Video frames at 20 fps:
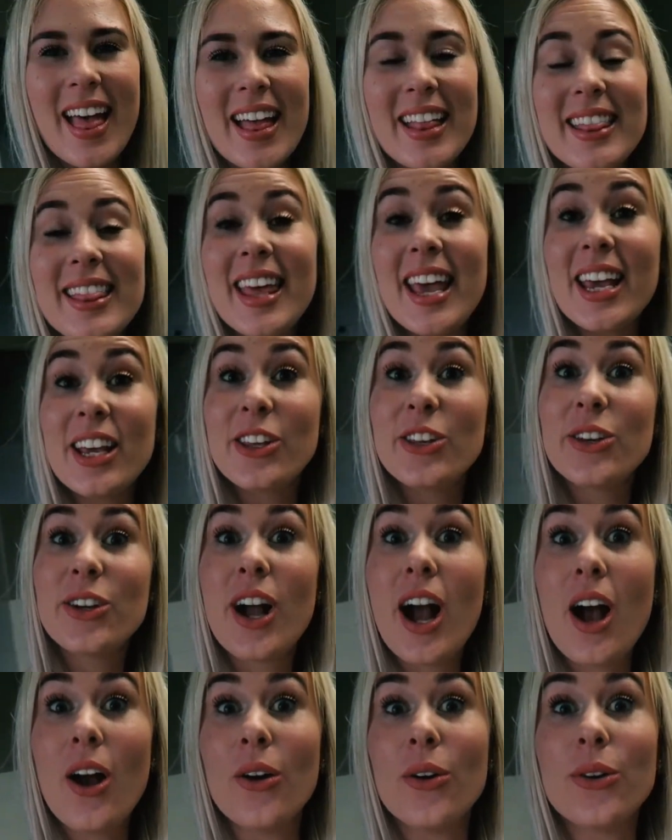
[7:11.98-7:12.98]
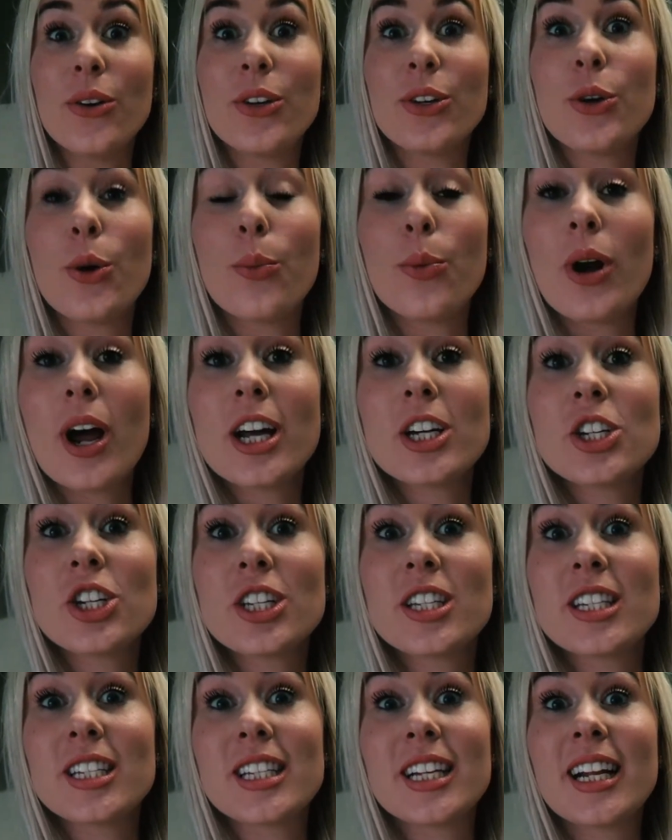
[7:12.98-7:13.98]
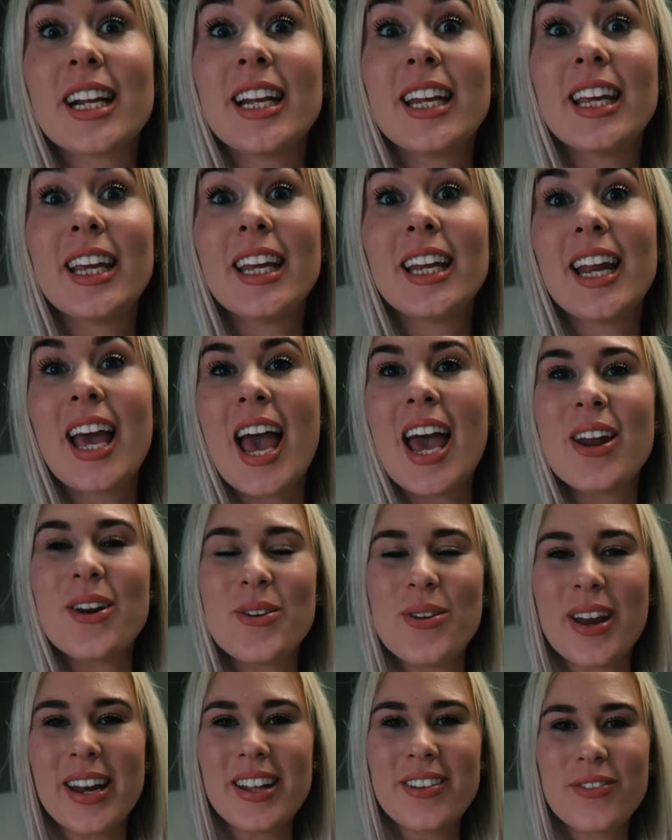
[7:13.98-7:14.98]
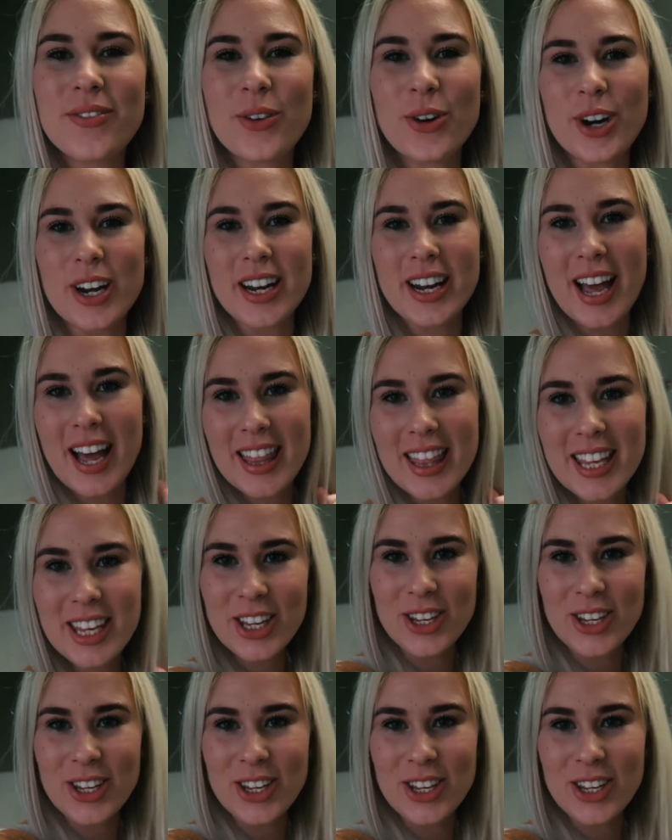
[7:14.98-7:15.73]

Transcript: And there you go, your brushes is clean and ready for another